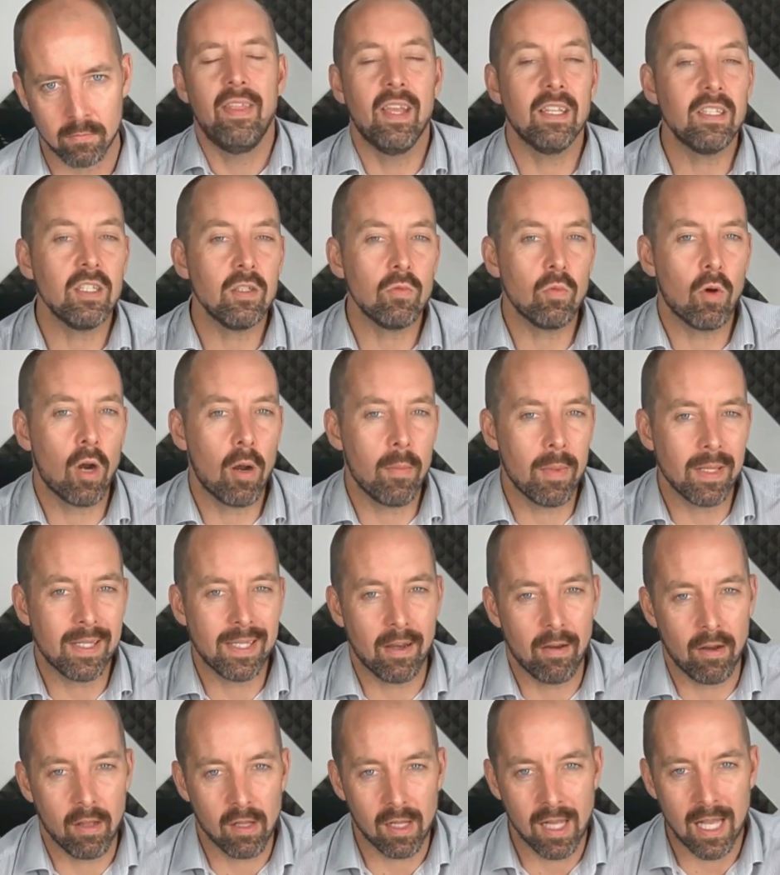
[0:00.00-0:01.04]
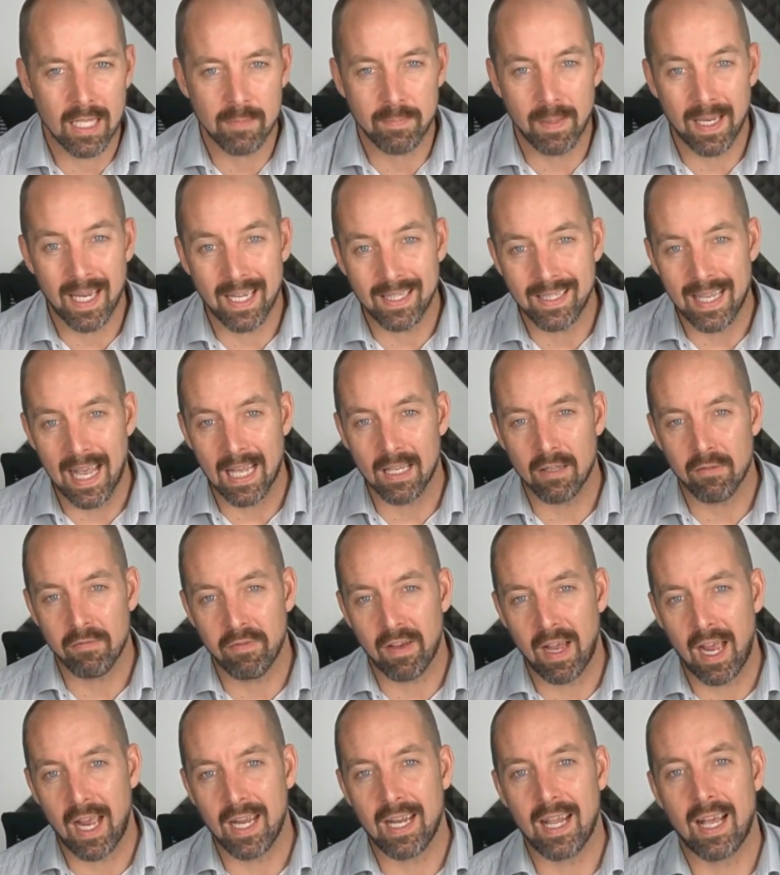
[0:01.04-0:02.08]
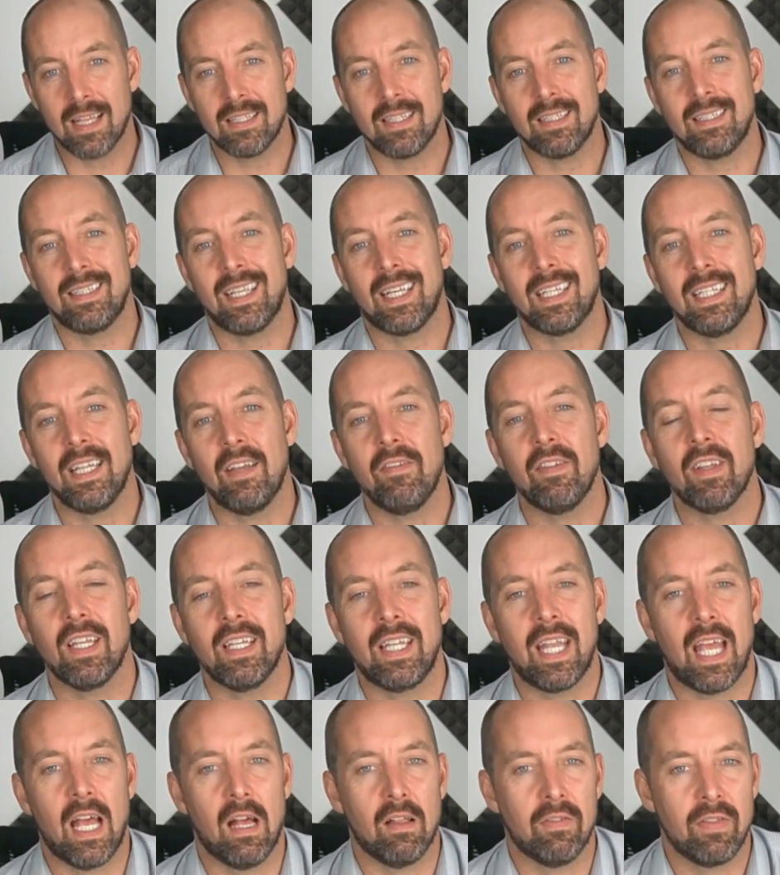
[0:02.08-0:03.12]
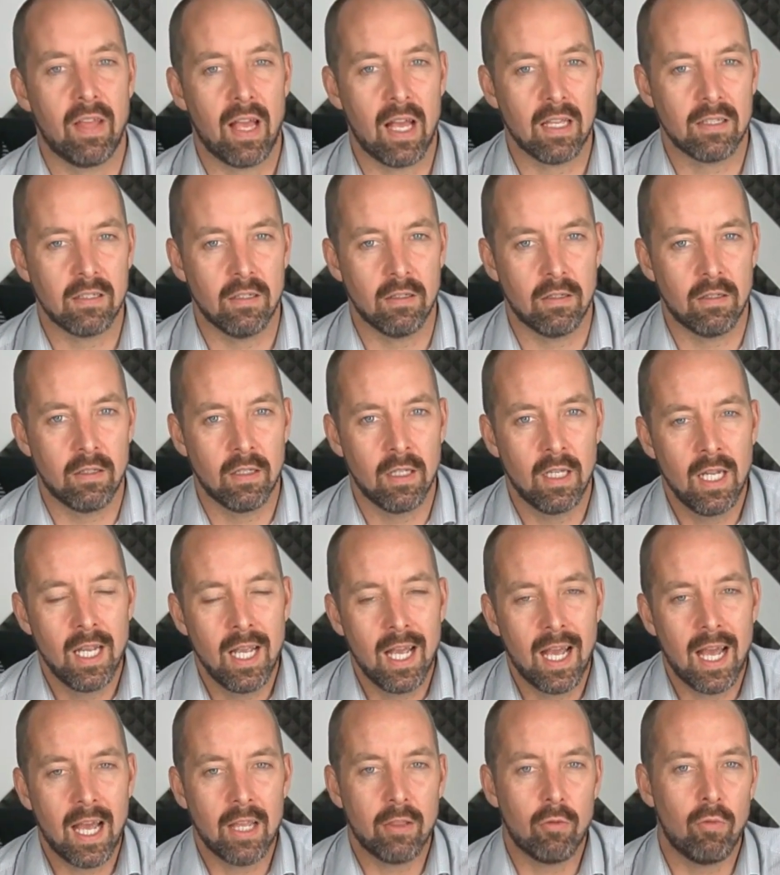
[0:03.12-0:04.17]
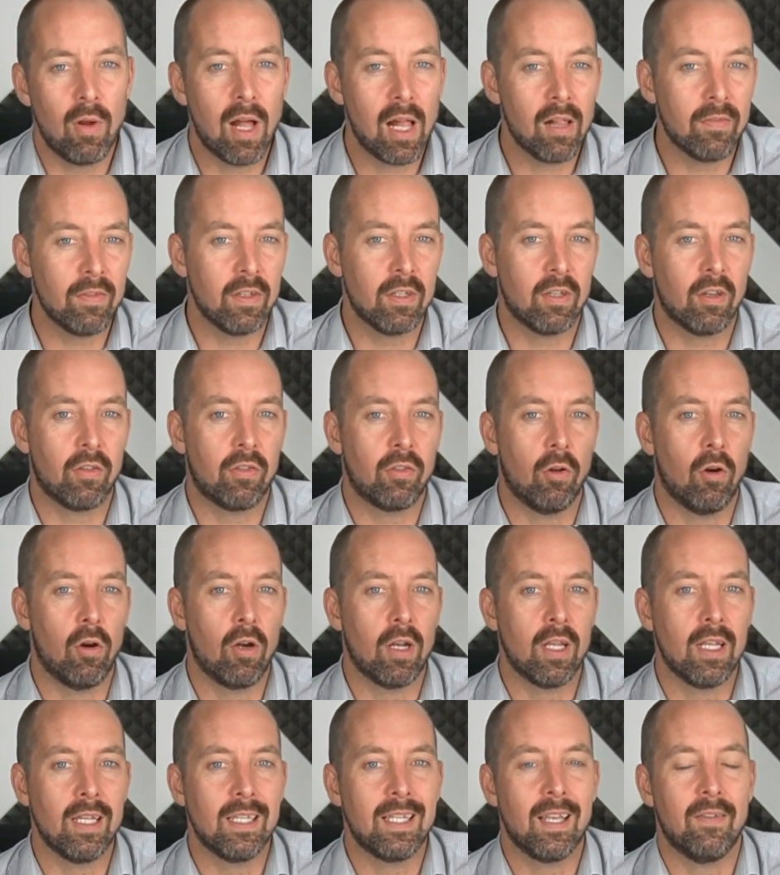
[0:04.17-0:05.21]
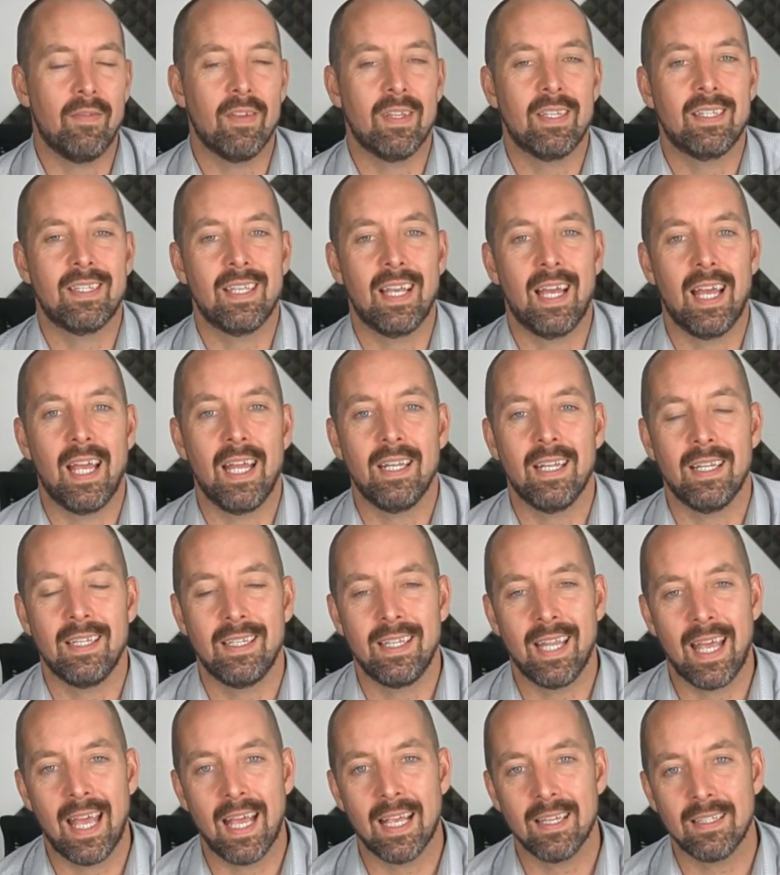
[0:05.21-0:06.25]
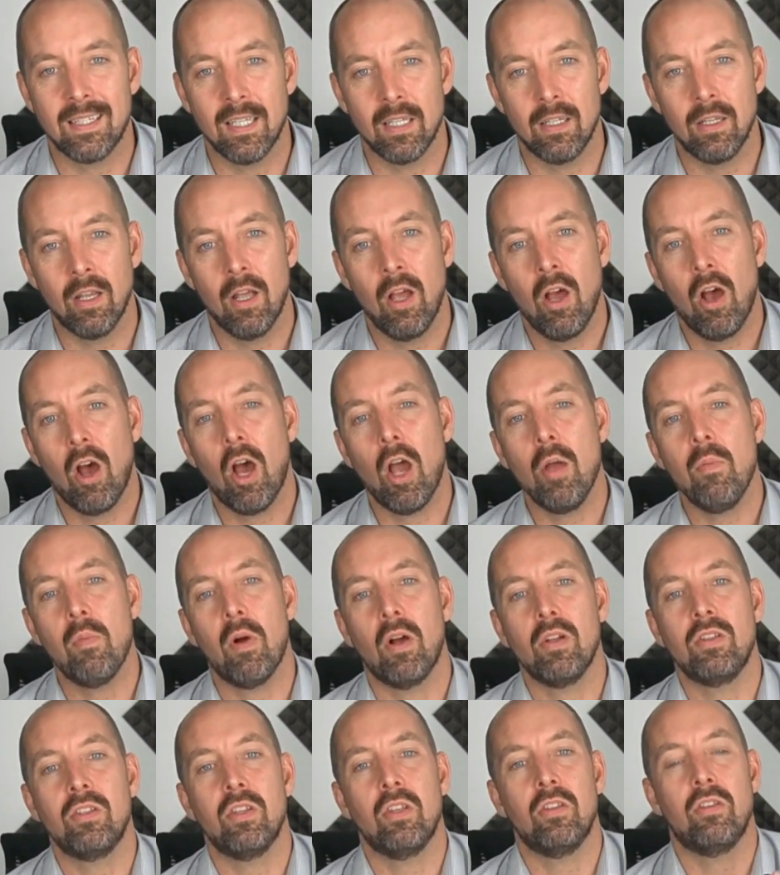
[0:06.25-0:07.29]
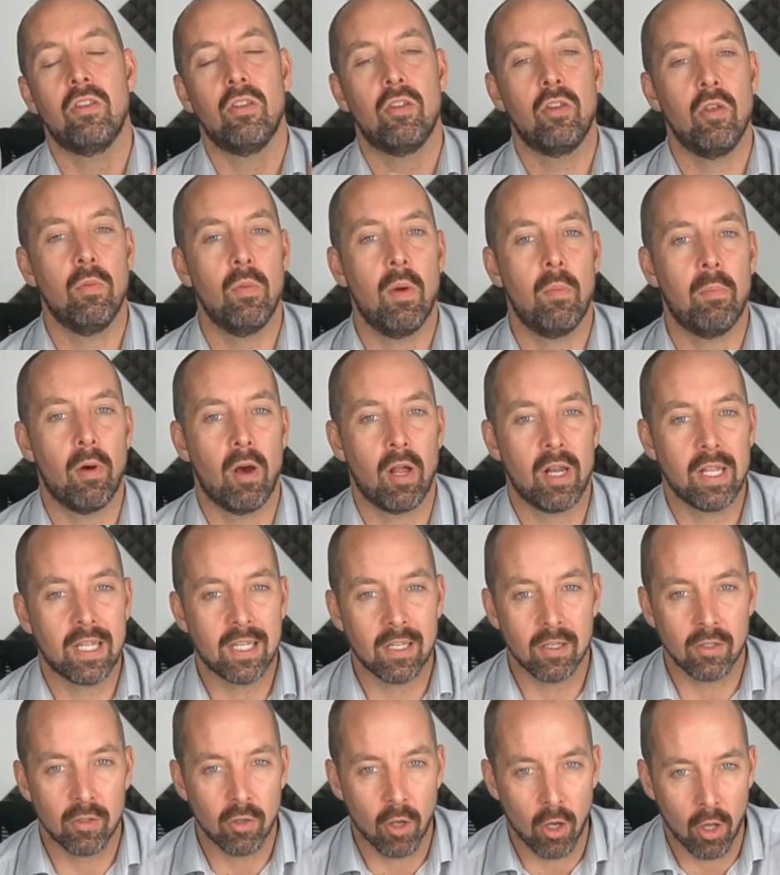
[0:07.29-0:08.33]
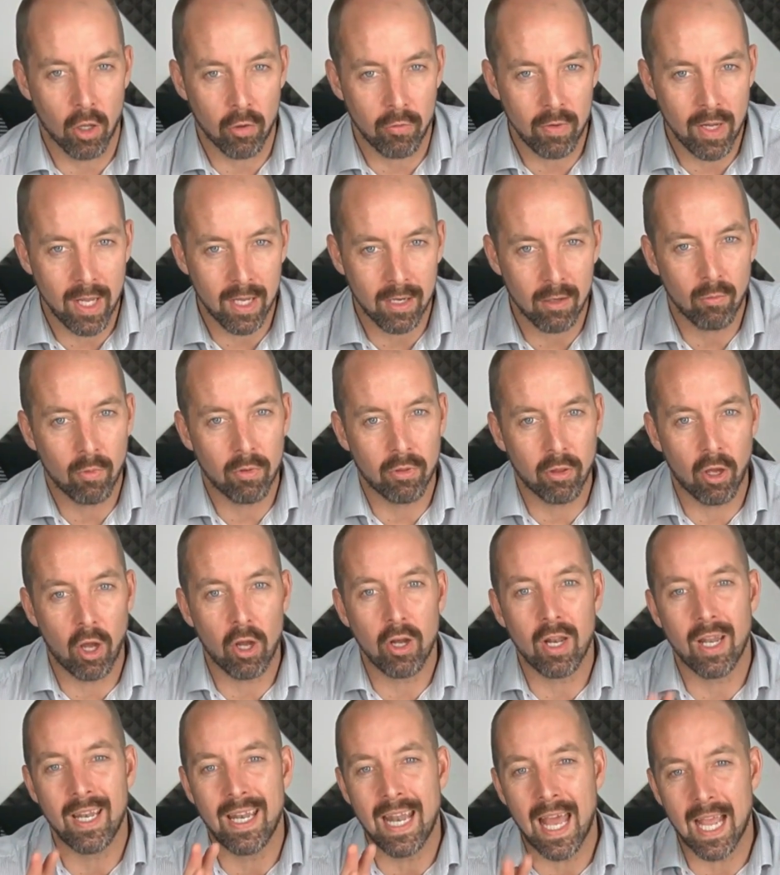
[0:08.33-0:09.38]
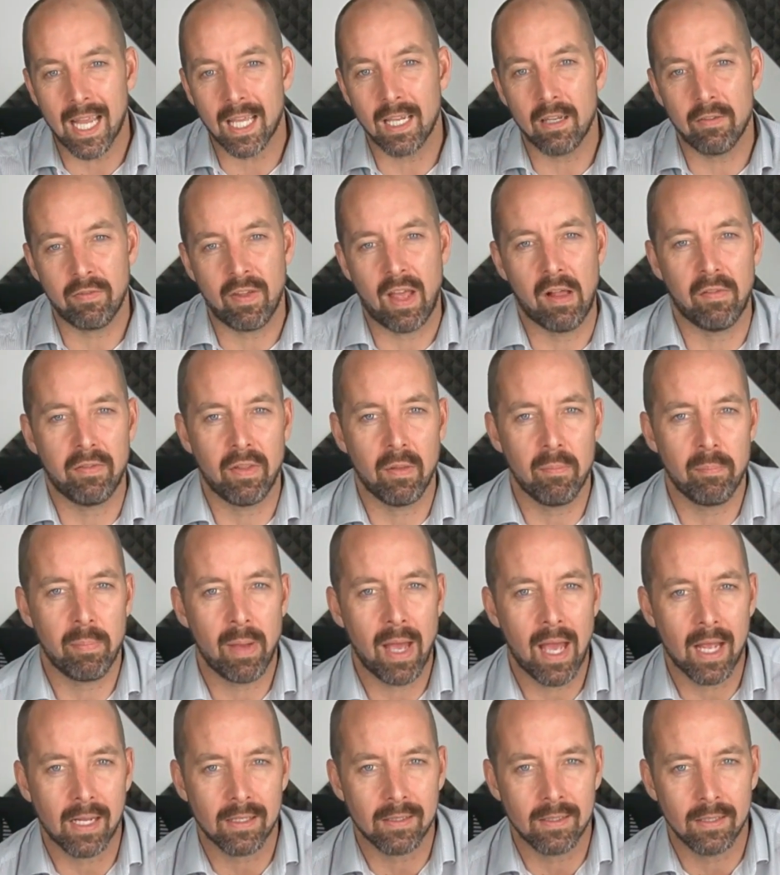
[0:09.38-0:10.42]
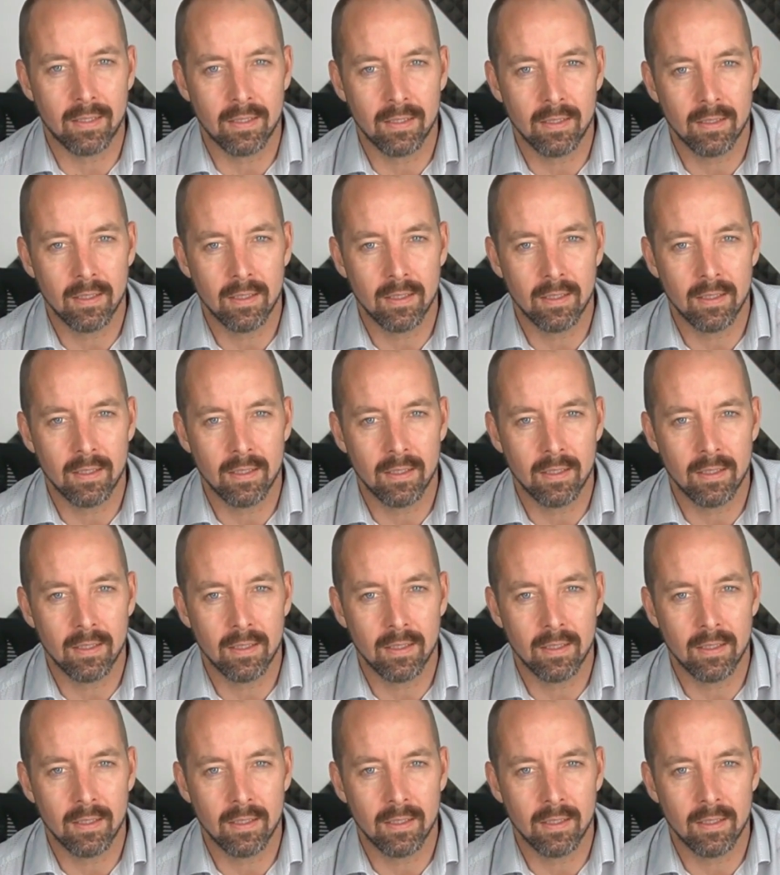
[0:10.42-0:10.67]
This is where a material has been identified as a significant health hazard, and the relevant authorities have assigned and tested how much the human body can tolerate without a negative health impact.